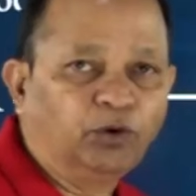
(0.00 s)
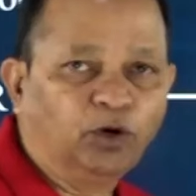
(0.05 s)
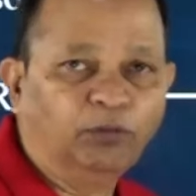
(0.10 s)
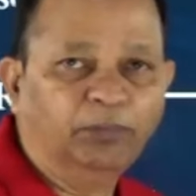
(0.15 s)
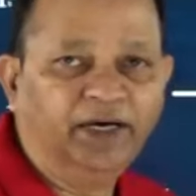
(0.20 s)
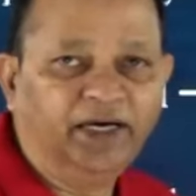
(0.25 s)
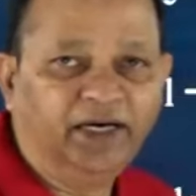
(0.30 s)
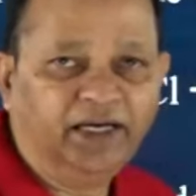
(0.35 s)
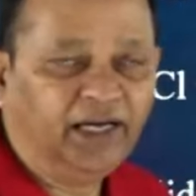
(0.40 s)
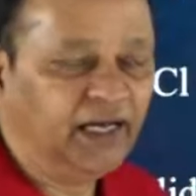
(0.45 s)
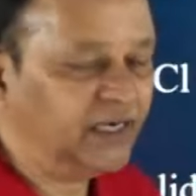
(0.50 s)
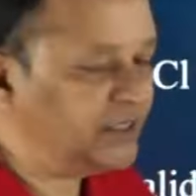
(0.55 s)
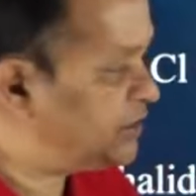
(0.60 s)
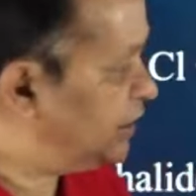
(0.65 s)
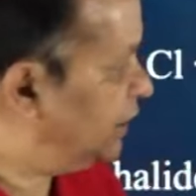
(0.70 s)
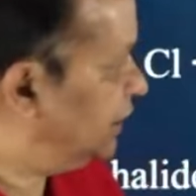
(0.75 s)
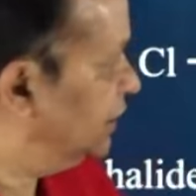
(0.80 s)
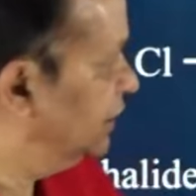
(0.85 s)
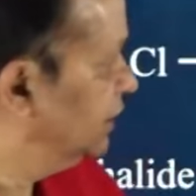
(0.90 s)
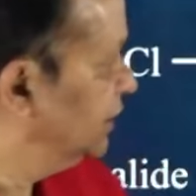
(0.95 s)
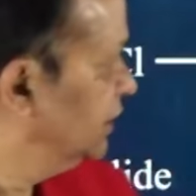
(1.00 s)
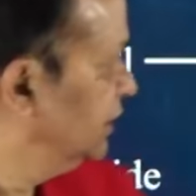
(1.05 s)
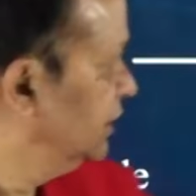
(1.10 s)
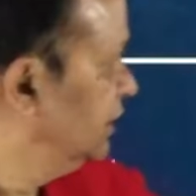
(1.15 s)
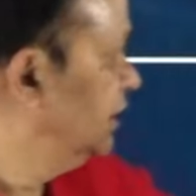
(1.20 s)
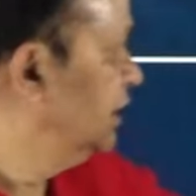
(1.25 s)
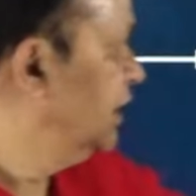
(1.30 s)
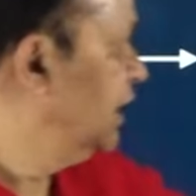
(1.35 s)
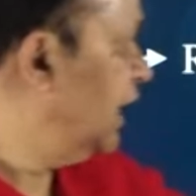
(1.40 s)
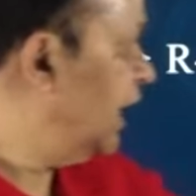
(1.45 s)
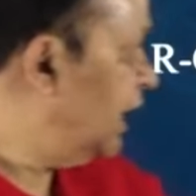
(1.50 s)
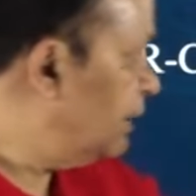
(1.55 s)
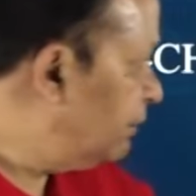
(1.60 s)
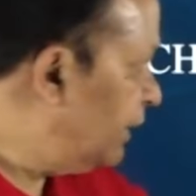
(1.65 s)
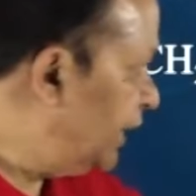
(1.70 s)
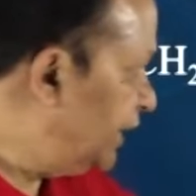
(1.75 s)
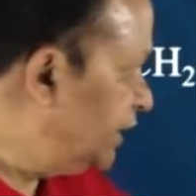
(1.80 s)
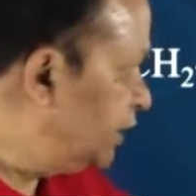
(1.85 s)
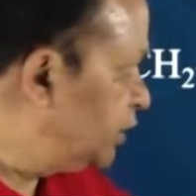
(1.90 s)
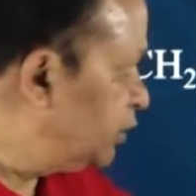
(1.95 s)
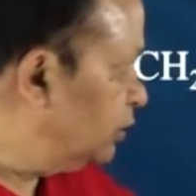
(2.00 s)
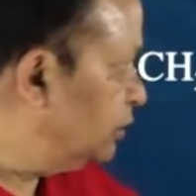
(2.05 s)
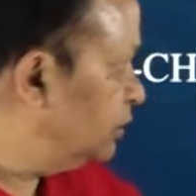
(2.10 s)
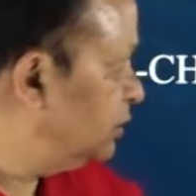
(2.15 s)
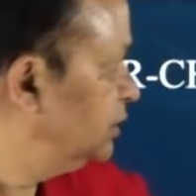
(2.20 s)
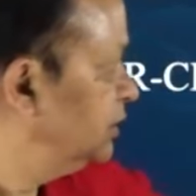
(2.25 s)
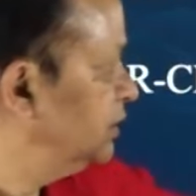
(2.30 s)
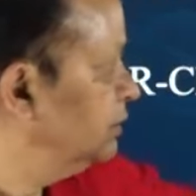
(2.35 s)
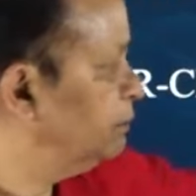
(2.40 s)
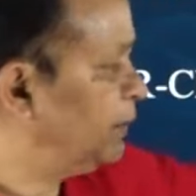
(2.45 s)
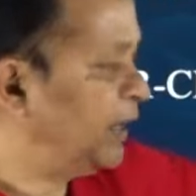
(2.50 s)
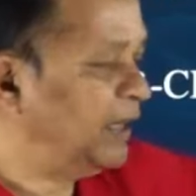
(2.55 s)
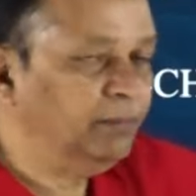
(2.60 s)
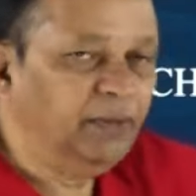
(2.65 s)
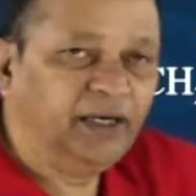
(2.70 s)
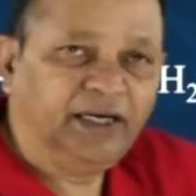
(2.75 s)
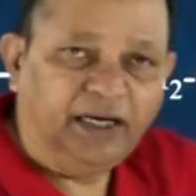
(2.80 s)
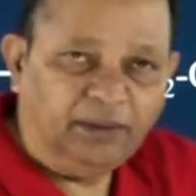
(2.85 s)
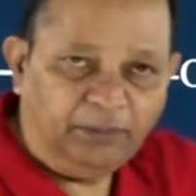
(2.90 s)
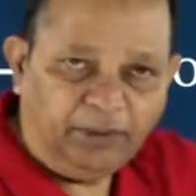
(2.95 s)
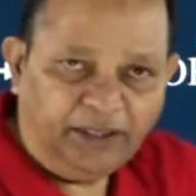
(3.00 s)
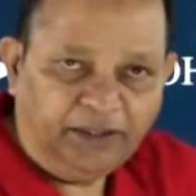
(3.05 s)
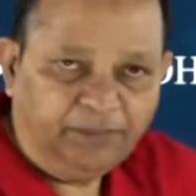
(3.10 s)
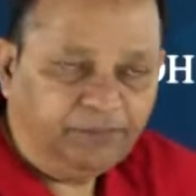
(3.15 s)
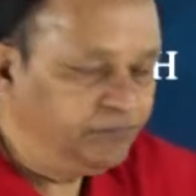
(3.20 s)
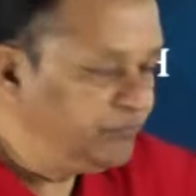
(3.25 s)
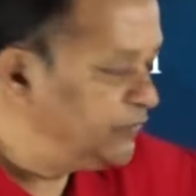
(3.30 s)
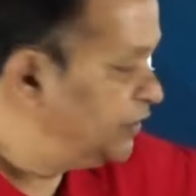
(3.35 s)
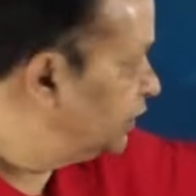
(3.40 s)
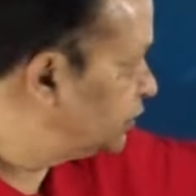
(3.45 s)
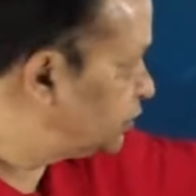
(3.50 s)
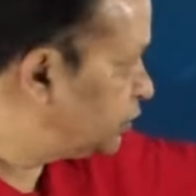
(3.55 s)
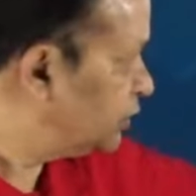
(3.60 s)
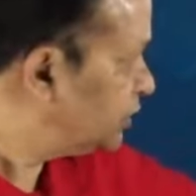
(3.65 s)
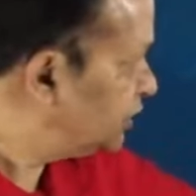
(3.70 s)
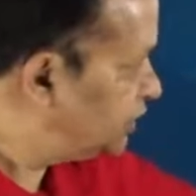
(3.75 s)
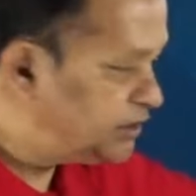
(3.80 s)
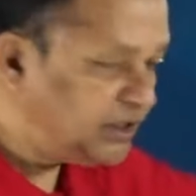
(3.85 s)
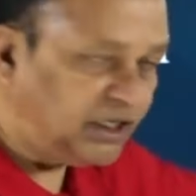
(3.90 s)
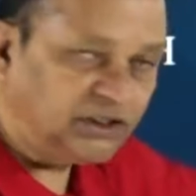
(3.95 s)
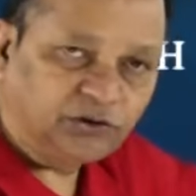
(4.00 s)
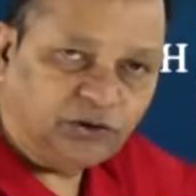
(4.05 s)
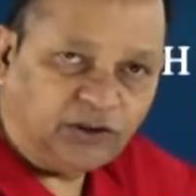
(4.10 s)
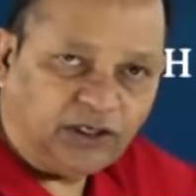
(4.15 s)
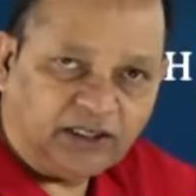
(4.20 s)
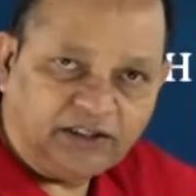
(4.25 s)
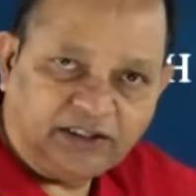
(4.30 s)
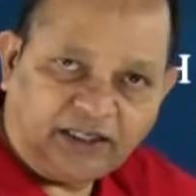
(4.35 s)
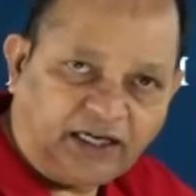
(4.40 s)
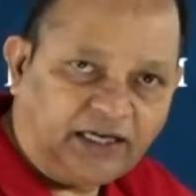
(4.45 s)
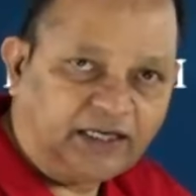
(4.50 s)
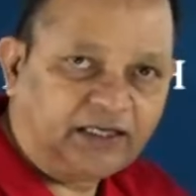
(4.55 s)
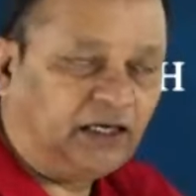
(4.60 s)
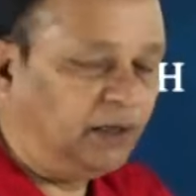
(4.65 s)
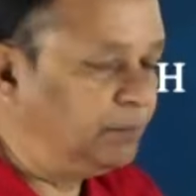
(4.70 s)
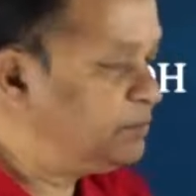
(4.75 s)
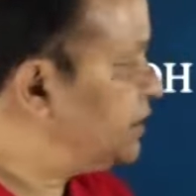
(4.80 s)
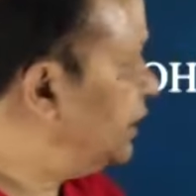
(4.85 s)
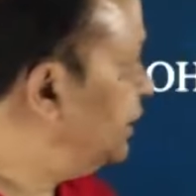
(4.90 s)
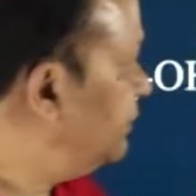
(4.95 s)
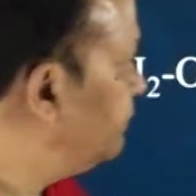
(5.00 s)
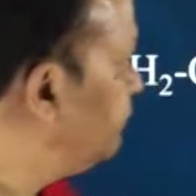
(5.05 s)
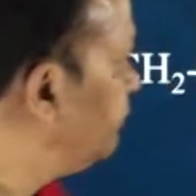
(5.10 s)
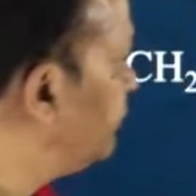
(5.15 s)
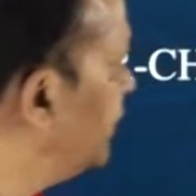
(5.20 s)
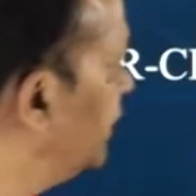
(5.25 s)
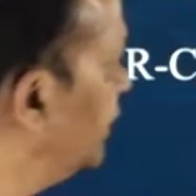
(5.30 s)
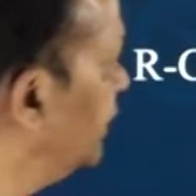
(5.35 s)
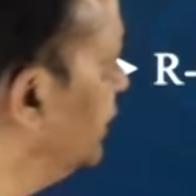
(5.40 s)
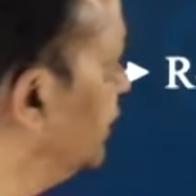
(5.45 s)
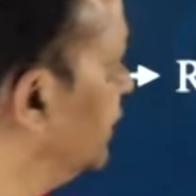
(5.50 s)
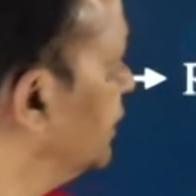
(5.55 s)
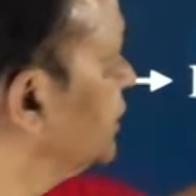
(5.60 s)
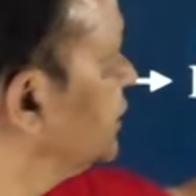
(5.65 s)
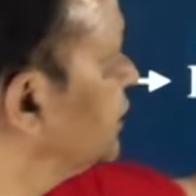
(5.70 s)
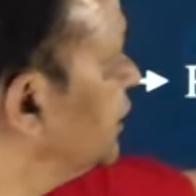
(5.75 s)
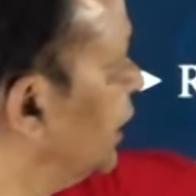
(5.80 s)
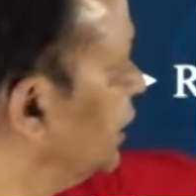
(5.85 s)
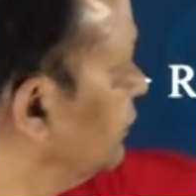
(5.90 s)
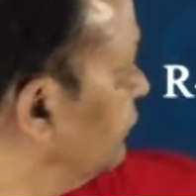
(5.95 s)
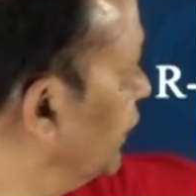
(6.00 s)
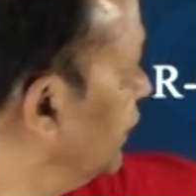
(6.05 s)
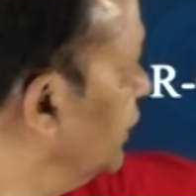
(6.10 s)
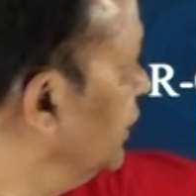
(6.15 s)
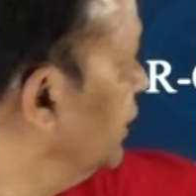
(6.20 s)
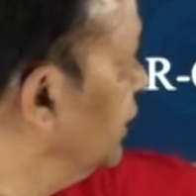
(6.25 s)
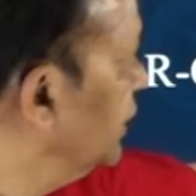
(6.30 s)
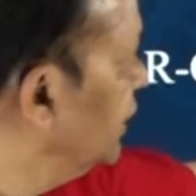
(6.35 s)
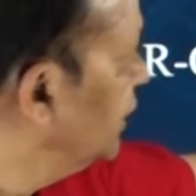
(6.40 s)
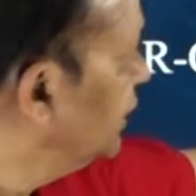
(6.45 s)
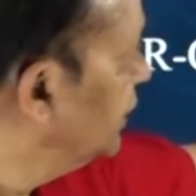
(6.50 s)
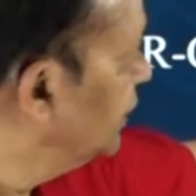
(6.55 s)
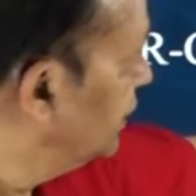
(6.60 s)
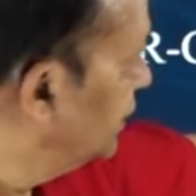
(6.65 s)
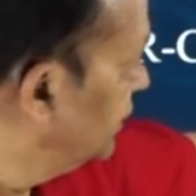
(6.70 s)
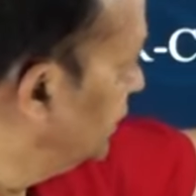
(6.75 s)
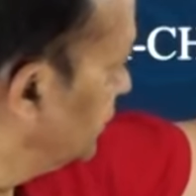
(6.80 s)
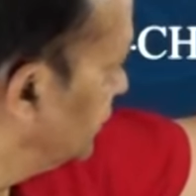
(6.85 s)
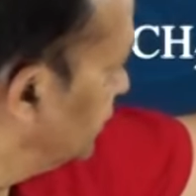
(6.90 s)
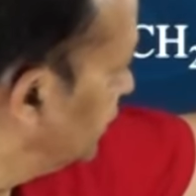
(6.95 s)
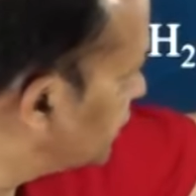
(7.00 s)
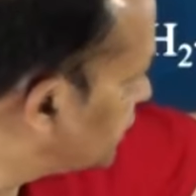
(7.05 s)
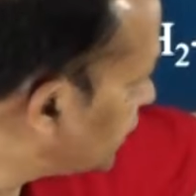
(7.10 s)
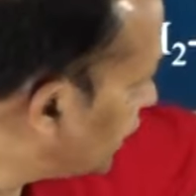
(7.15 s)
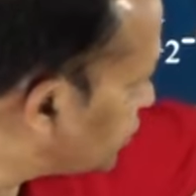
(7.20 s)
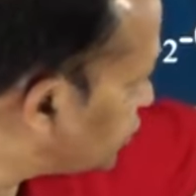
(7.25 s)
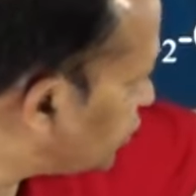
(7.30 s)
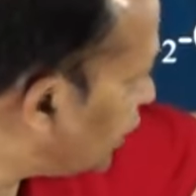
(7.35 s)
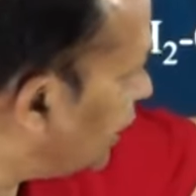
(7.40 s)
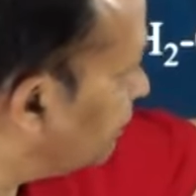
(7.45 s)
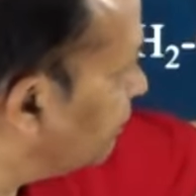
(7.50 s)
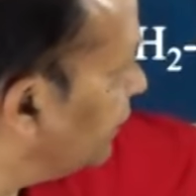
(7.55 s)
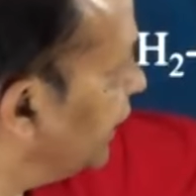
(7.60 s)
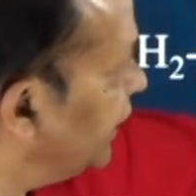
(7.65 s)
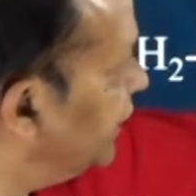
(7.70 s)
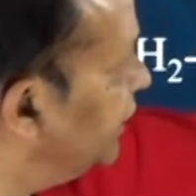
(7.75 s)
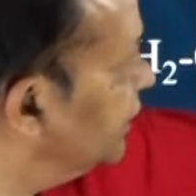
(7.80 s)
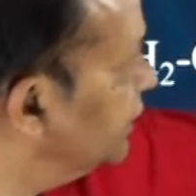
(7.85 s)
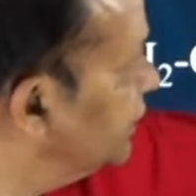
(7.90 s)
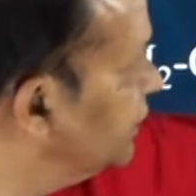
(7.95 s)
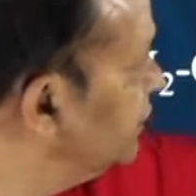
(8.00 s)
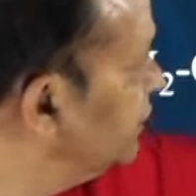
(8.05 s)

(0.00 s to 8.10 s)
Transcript: bromide reaction, amide to primary amine. So, this is also not the correct option. Third one, this is also amide